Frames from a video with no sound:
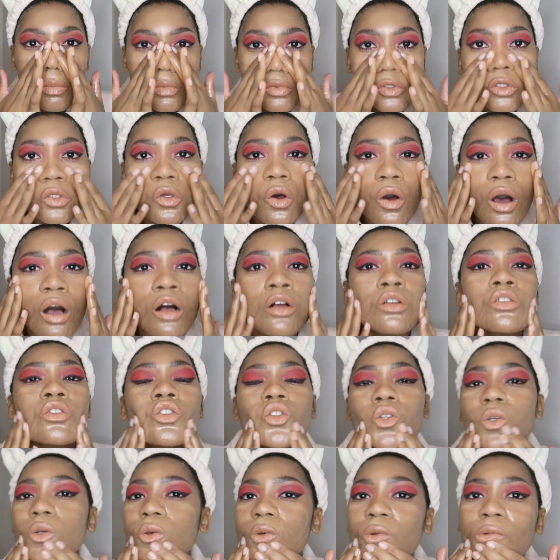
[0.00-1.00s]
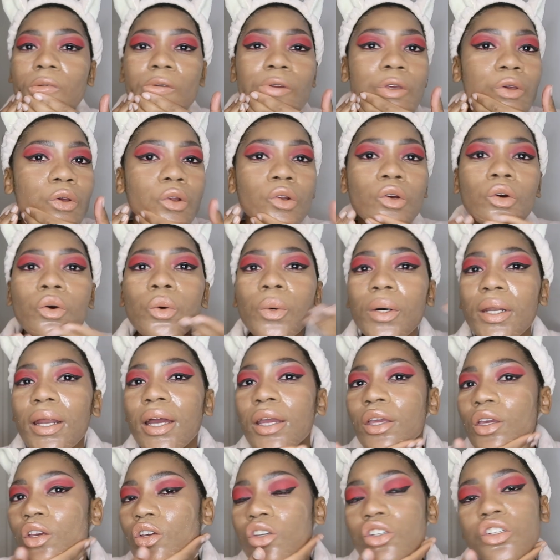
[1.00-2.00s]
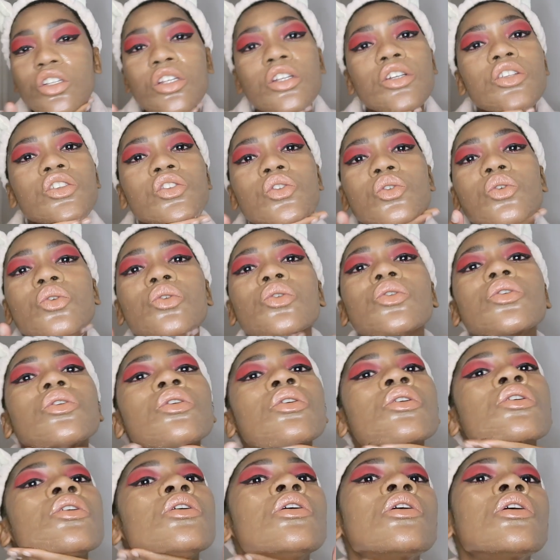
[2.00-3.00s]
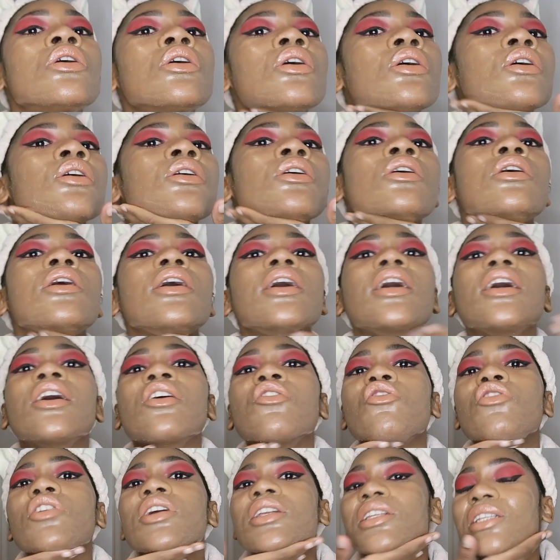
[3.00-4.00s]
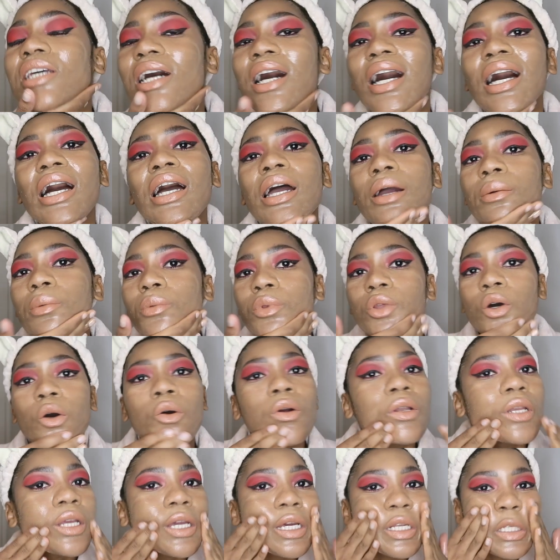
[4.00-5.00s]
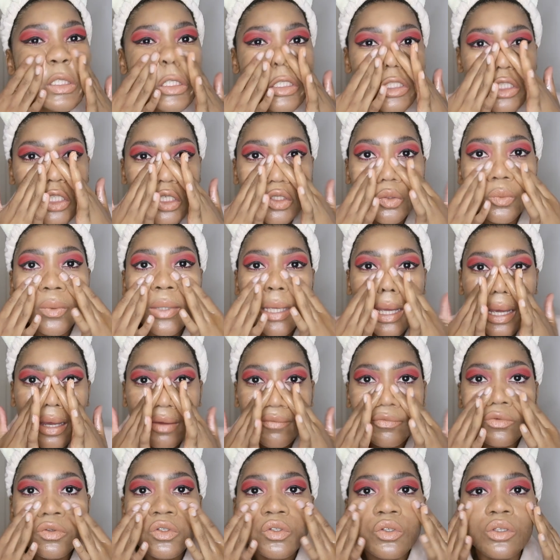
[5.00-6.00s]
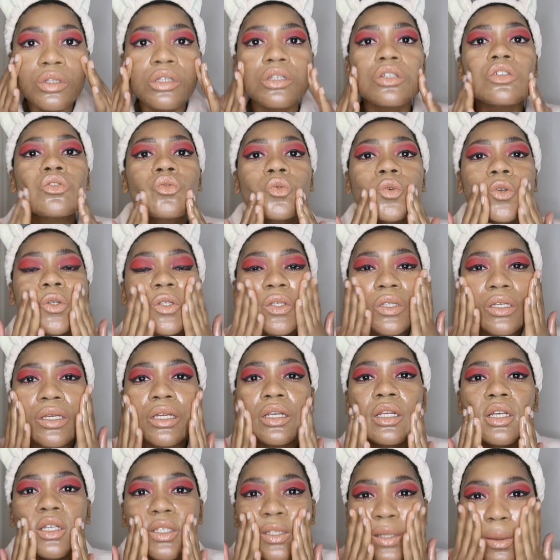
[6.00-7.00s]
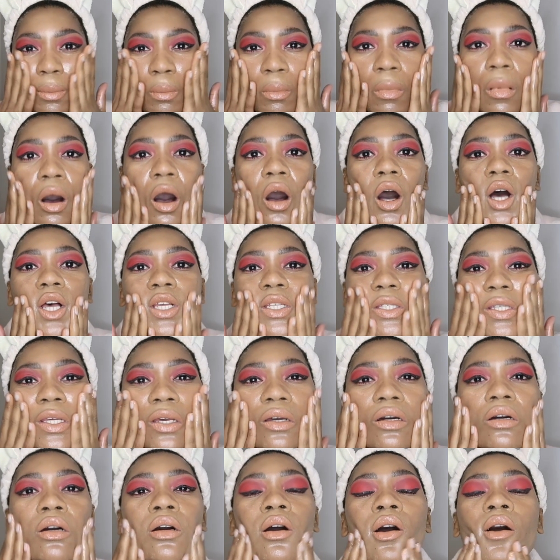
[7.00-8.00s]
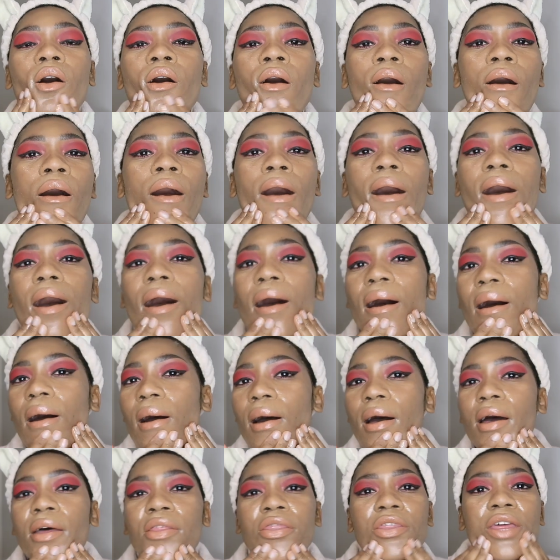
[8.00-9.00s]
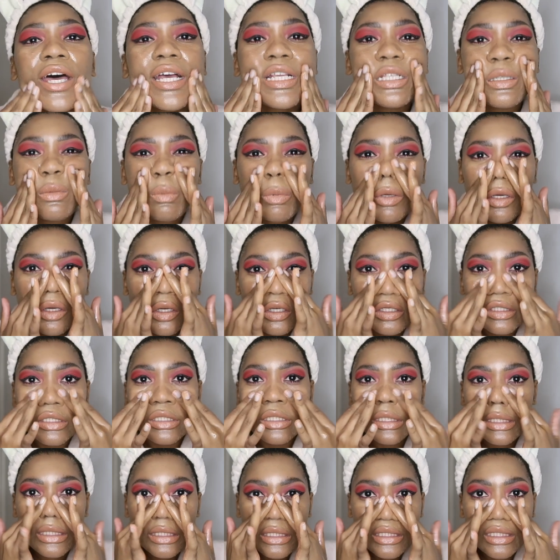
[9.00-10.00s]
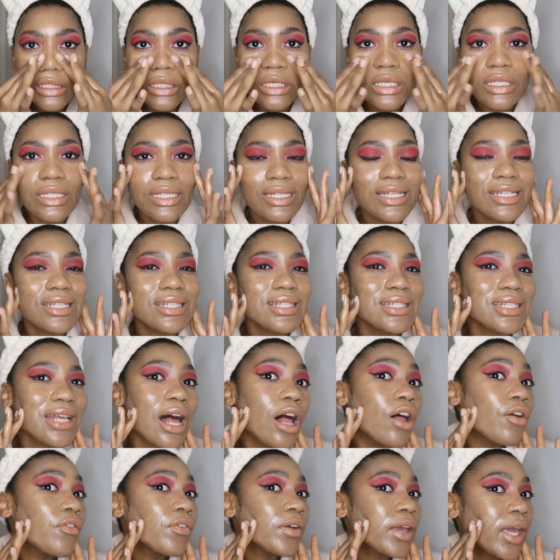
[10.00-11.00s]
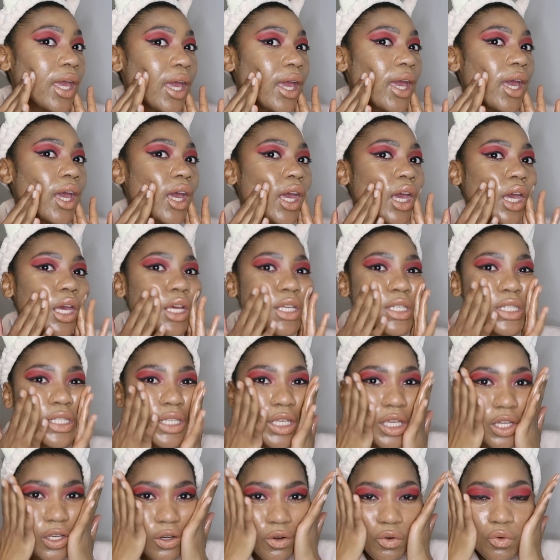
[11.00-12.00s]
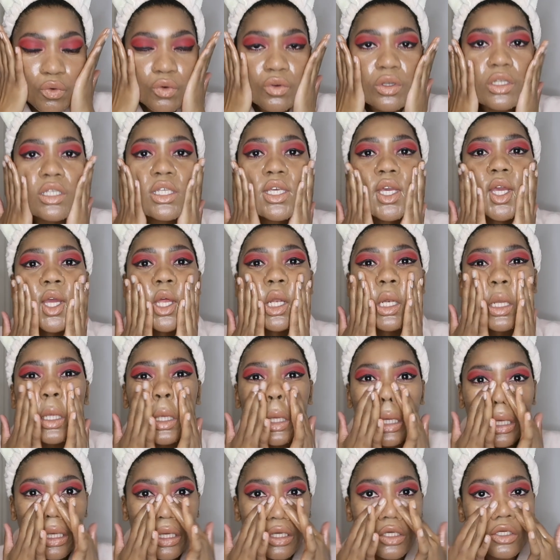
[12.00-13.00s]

So I'll do, you know, what I usually do every time. The only addition we have to this routine is a mask, and that's because this is a self-care skin routine.